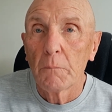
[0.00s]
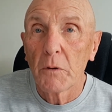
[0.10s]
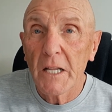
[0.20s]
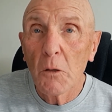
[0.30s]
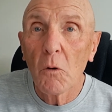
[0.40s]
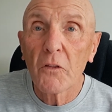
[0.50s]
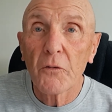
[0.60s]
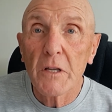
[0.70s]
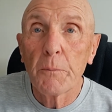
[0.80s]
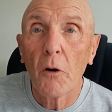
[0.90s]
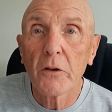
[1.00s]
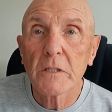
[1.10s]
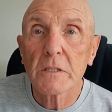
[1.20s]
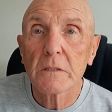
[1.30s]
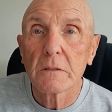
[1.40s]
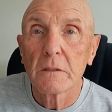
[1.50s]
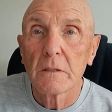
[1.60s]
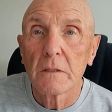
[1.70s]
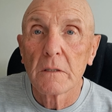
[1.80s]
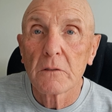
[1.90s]
But he'll want 3 points
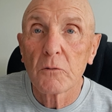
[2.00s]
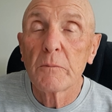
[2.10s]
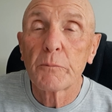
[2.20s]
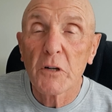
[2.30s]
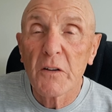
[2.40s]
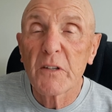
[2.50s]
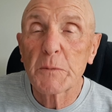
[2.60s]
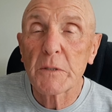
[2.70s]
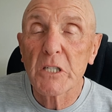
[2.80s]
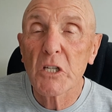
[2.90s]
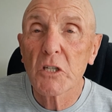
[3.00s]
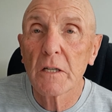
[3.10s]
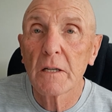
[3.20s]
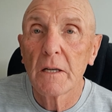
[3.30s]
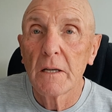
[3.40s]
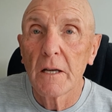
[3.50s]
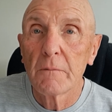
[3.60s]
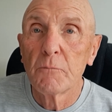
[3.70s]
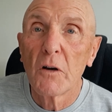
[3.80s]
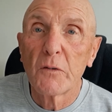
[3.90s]
to improve his position
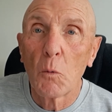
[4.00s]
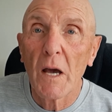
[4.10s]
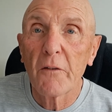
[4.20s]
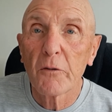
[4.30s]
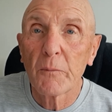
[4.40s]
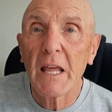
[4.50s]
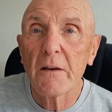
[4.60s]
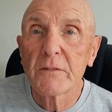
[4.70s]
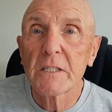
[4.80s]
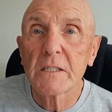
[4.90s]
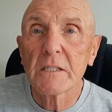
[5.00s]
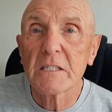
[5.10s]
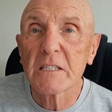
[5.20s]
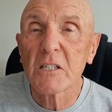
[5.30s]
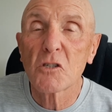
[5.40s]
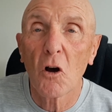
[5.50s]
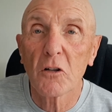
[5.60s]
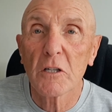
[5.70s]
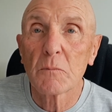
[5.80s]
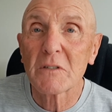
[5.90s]
and move away from the Evertons and the
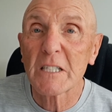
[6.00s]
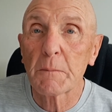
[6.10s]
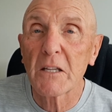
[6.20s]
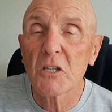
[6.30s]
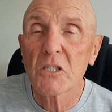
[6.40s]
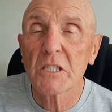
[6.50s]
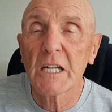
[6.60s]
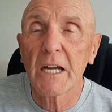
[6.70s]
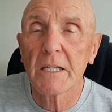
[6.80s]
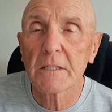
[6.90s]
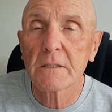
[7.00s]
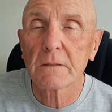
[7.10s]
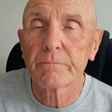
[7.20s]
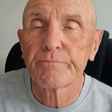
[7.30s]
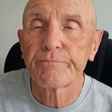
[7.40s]
Tottenhams and the Manchester Uniteds.